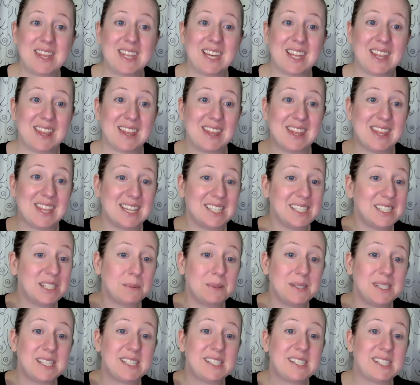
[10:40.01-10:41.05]
that this
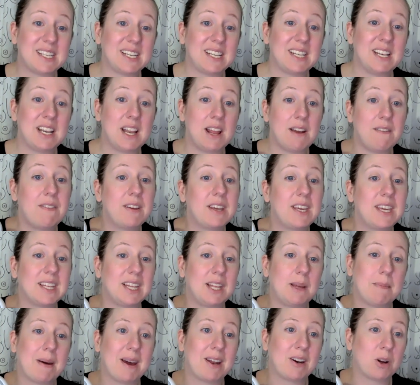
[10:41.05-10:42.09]
was a
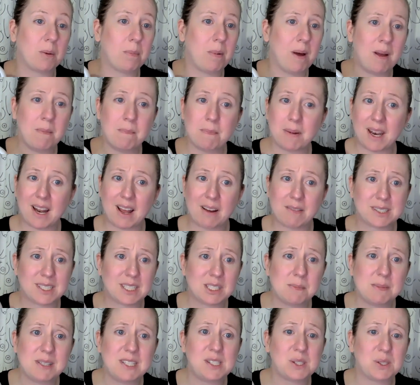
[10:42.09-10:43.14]
significantly better pump and I was going
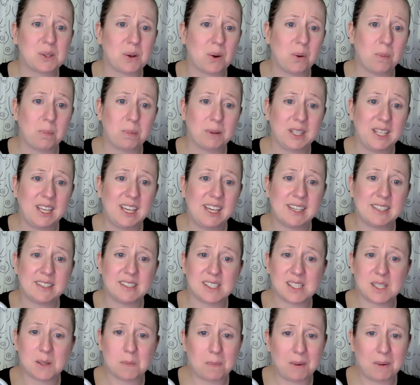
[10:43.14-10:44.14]
to be so pleased.